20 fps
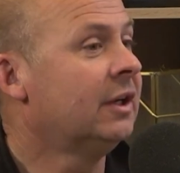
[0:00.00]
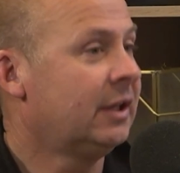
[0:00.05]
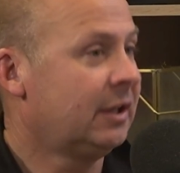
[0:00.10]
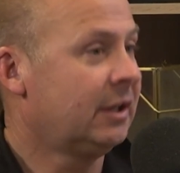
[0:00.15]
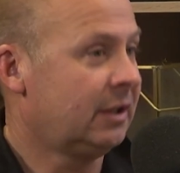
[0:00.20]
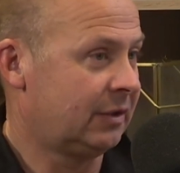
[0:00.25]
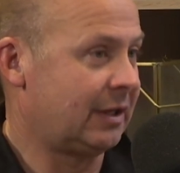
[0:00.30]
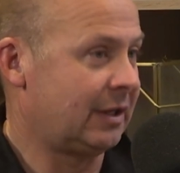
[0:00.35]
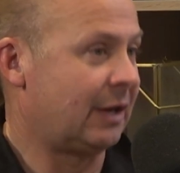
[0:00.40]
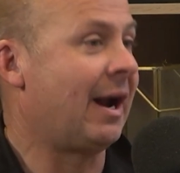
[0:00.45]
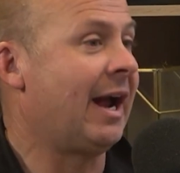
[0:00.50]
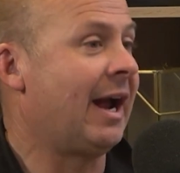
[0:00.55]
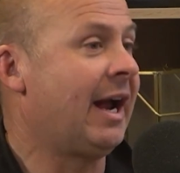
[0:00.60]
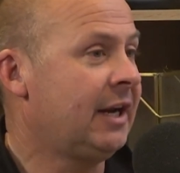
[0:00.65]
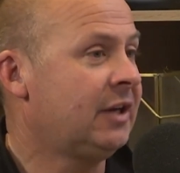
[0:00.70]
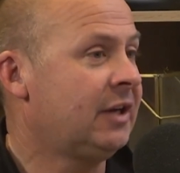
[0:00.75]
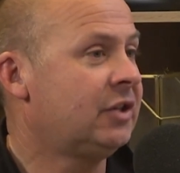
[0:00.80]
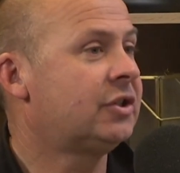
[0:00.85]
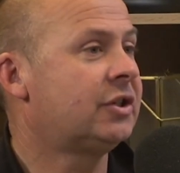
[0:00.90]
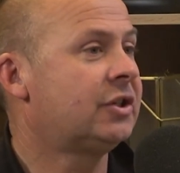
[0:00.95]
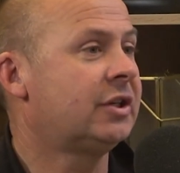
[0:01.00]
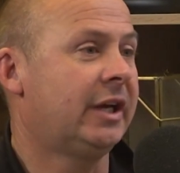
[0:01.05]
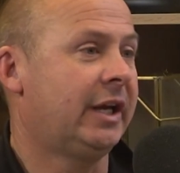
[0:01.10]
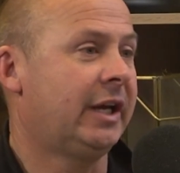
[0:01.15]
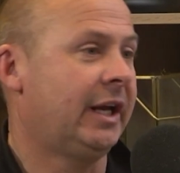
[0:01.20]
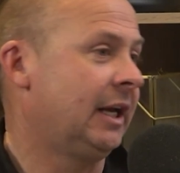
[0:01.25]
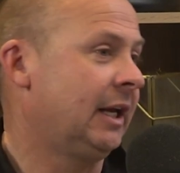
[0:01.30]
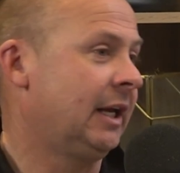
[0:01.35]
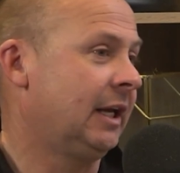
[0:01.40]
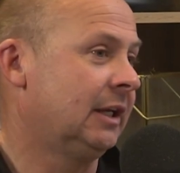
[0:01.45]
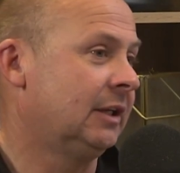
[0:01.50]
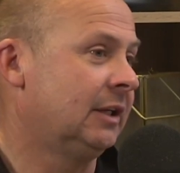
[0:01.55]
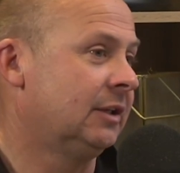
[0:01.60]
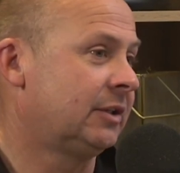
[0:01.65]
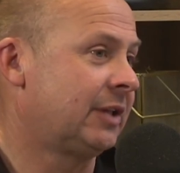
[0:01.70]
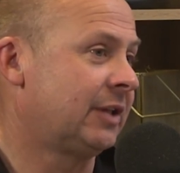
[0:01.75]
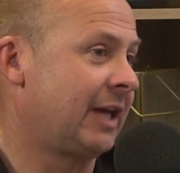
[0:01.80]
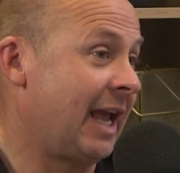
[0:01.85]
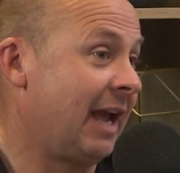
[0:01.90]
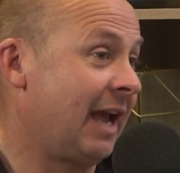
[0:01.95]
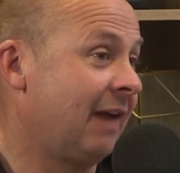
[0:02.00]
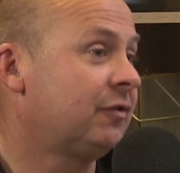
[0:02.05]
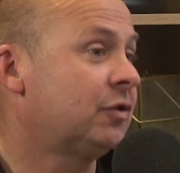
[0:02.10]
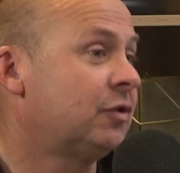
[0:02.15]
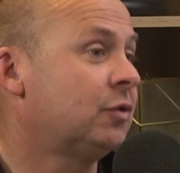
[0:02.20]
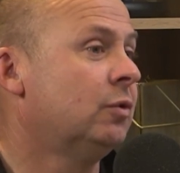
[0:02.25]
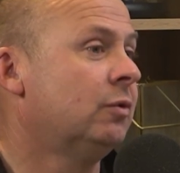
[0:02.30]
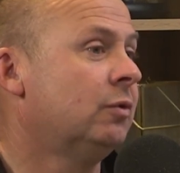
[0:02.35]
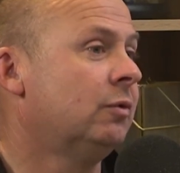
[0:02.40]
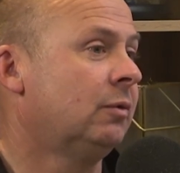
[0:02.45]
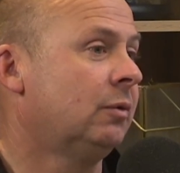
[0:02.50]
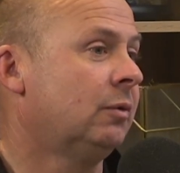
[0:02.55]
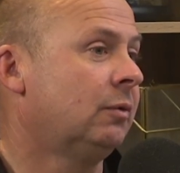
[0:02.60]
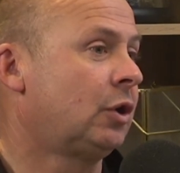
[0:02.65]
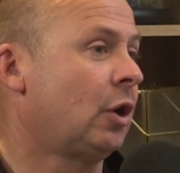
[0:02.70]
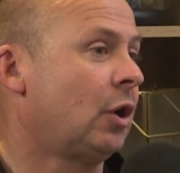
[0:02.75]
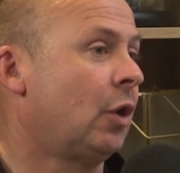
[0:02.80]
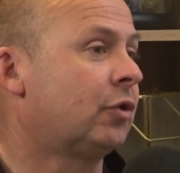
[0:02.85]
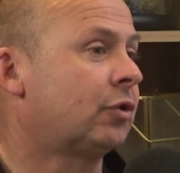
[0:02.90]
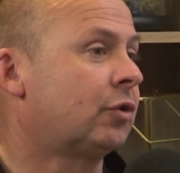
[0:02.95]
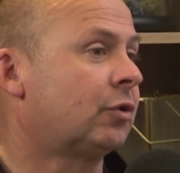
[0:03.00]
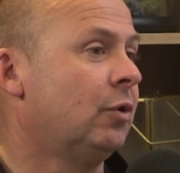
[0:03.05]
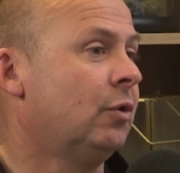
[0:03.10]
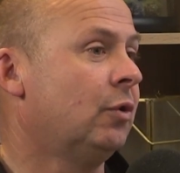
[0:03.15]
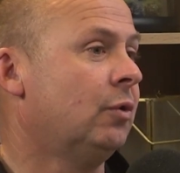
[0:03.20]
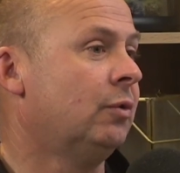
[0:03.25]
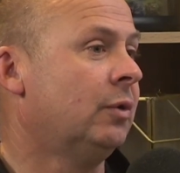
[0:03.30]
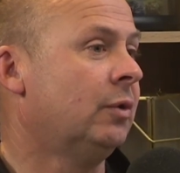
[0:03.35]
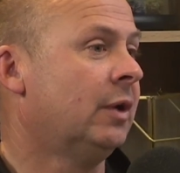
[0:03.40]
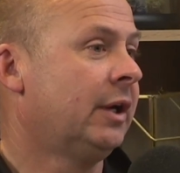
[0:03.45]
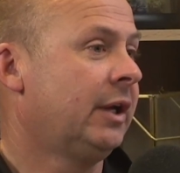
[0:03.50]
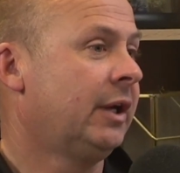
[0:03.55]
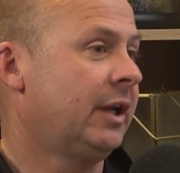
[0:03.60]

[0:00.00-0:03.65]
Yep. They're aged and they have to go through